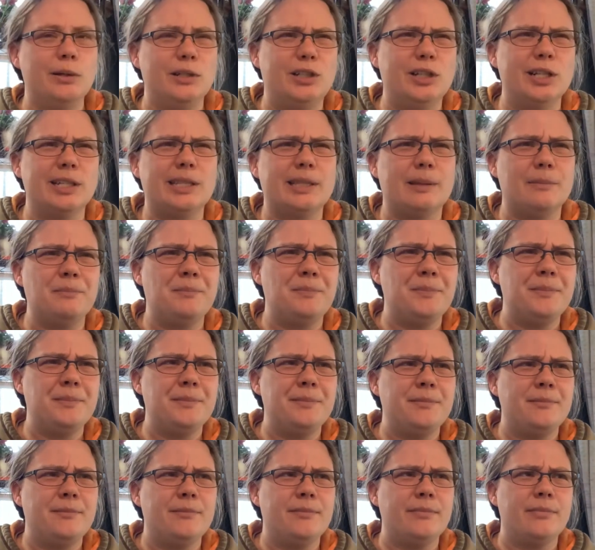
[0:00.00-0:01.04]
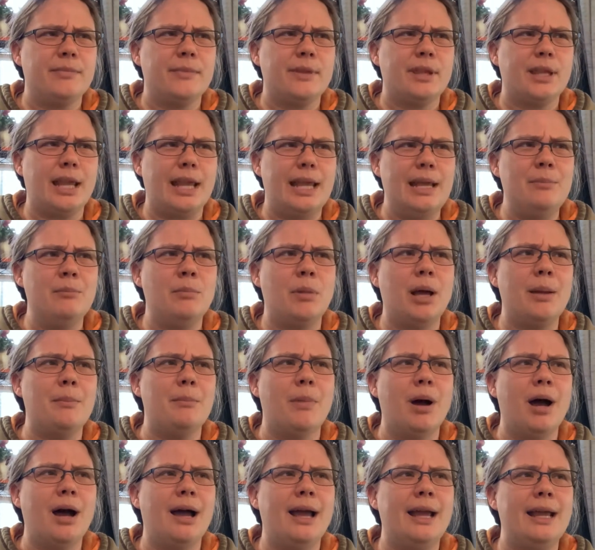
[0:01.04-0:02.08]
it just, in my
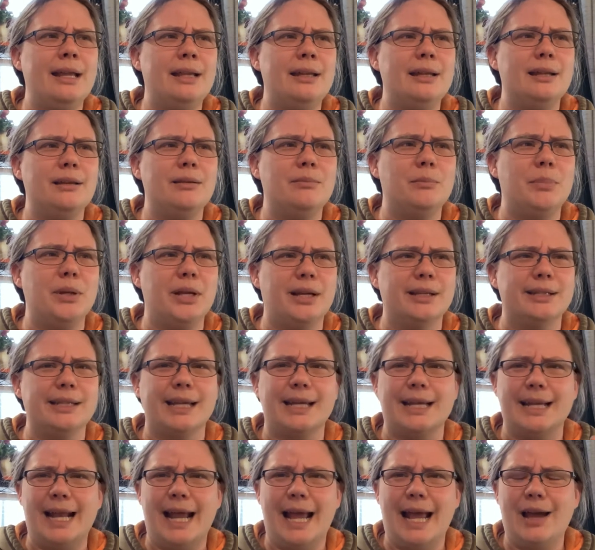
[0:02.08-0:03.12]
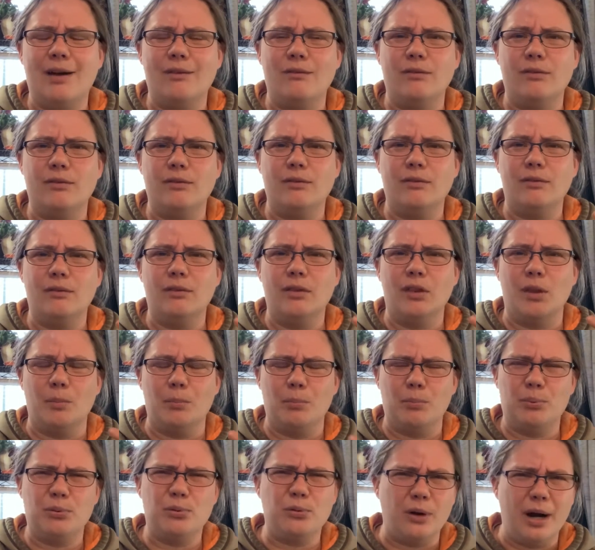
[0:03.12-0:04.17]
mind, because I can have
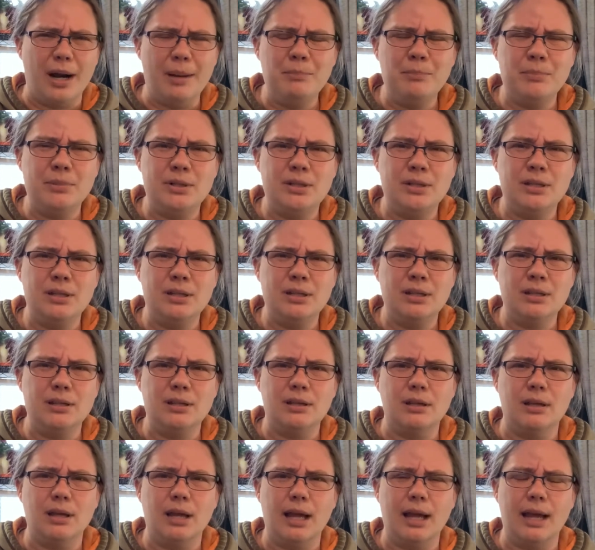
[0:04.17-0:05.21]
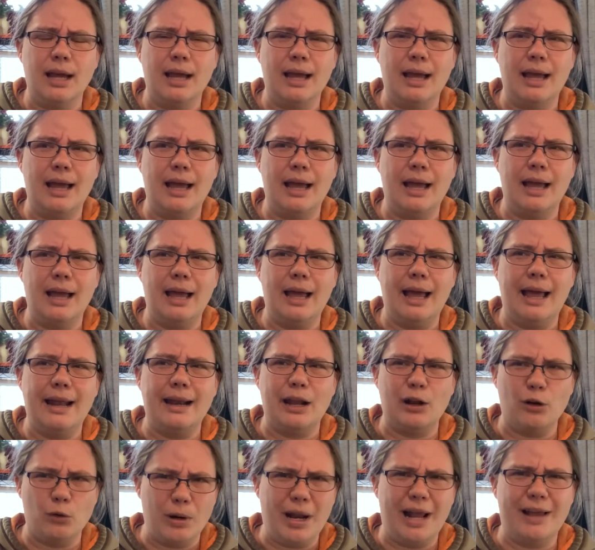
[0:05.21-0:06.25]
them prepped and
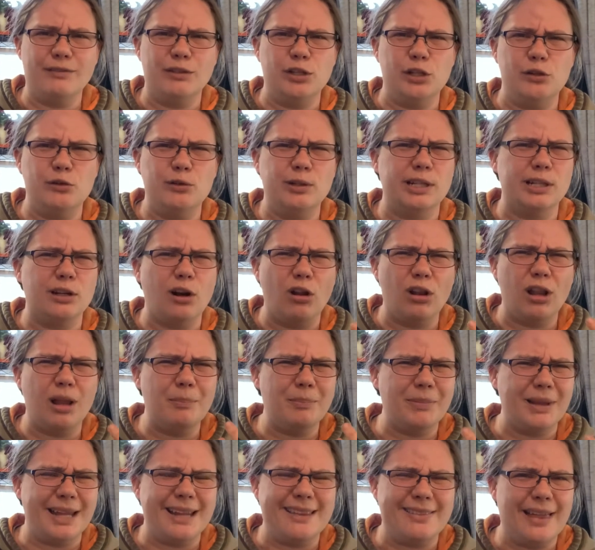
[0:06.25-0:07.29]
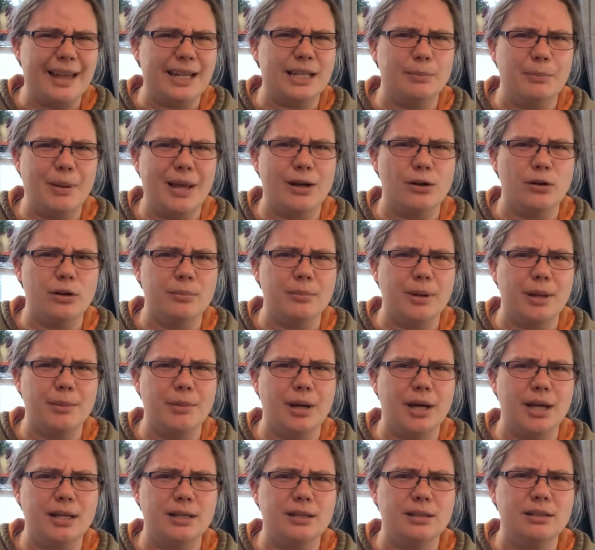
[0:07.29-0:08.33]
I don't have to use it all up, like that's better in my
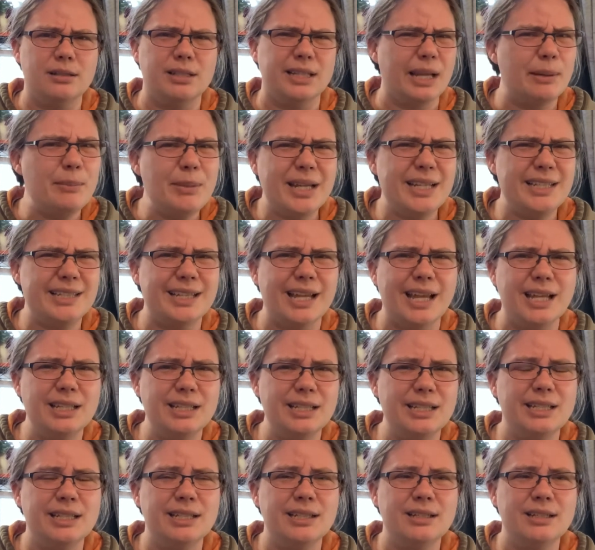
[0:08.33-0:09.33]
mind. Does that make sense?